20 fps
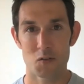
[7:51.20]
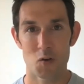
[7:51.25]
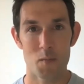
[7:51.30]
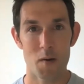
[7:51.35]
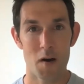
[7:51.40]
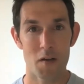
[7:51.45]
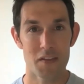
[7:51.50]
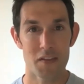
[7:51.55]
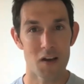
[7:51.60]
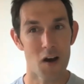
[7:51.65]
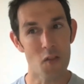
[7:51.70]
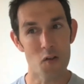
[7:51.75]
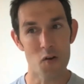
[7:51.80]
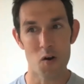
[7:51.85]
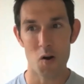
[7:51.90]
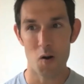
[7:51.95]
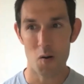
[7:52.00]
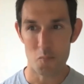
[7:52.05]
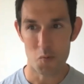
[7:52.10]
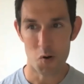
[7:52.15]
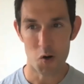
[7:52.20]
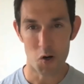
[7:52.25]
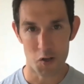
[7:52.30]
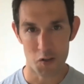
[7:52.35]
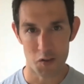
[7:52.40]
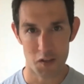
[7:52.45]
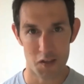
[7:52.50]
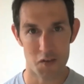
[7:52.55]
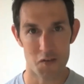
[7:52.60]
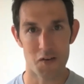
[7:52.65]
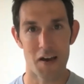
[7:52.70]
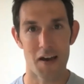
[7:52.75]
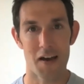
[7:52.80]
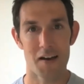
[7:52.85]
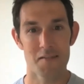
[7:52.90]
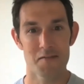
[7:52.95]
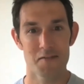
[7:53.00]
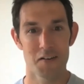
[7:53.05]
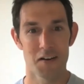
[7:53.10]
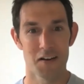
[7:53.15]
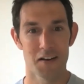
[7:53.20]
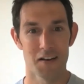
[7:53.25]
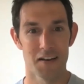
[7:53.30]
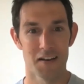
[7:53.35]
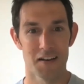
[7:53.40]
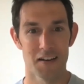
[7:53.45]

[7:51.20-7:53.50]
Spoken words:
us know about the other book that you have.